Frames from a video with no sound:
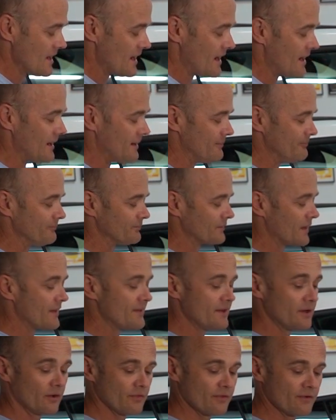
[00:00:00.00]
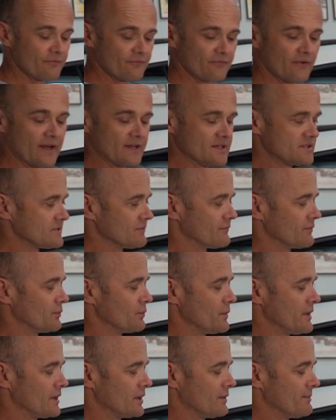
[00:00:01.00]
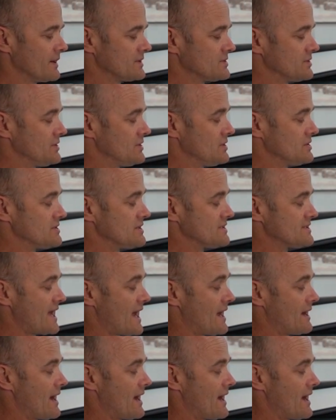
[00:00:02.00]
And then on the face of the wheel, I'm actually going to use these